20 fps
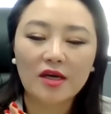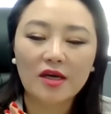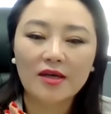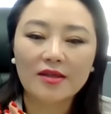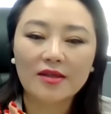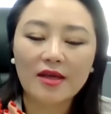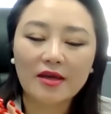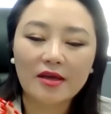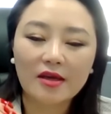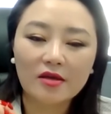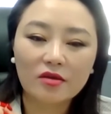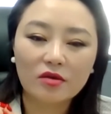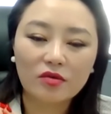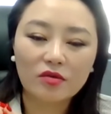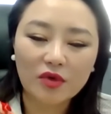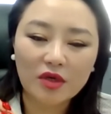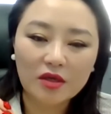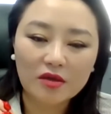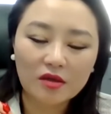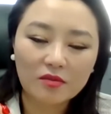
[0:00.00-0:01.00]
They can
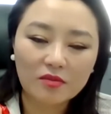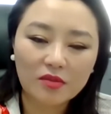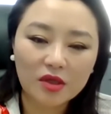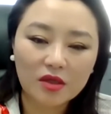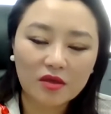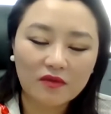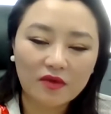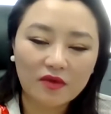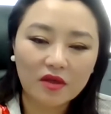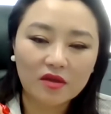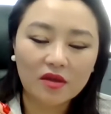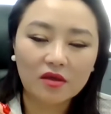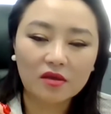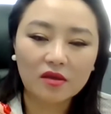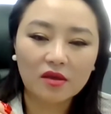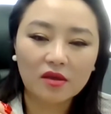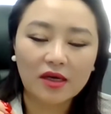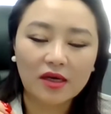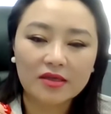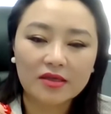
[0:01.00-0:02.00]
read in between the
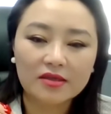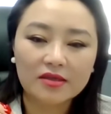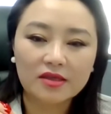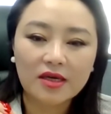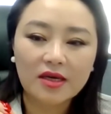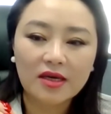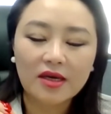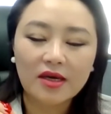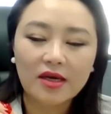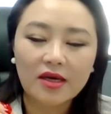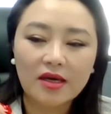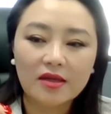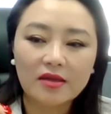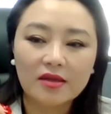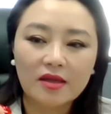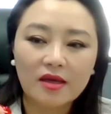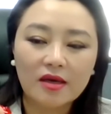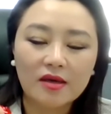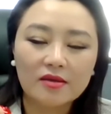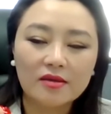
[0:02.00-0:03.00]
lines,
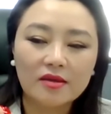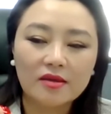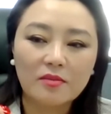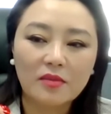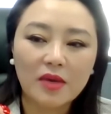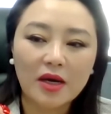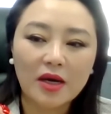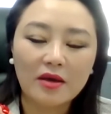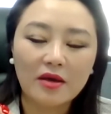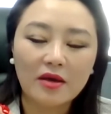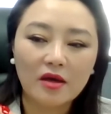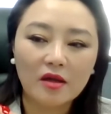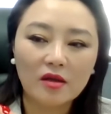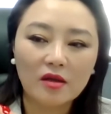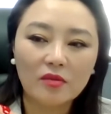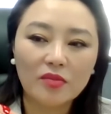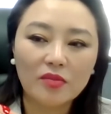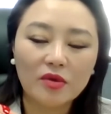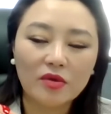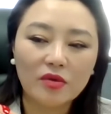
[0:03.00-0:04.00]
and they might
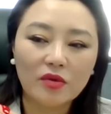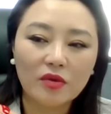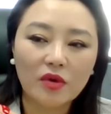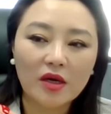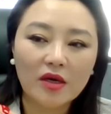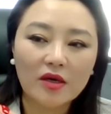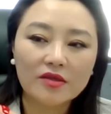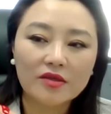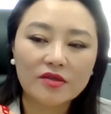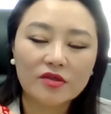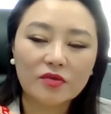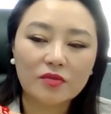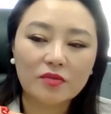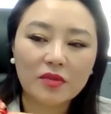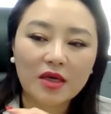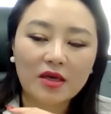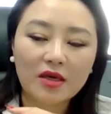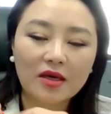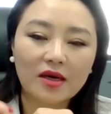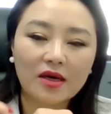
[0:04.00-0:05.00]
help you to
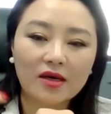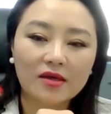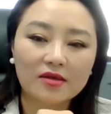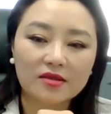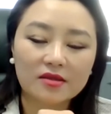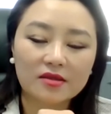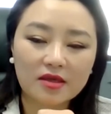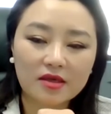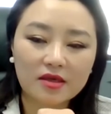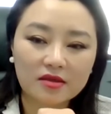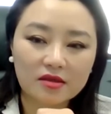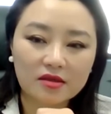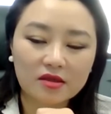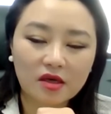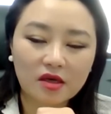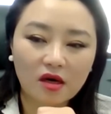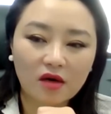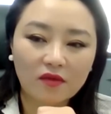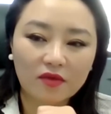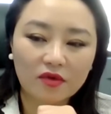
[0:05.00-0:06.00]
make a sense
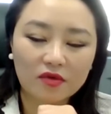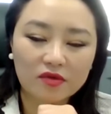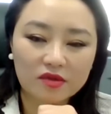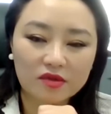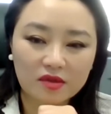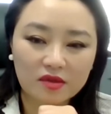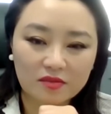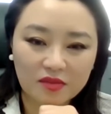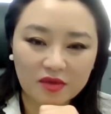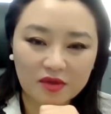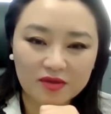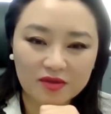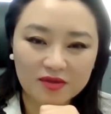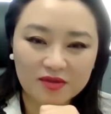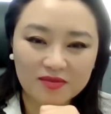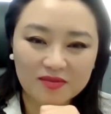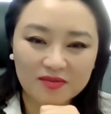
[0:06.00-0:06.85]
of your symbols.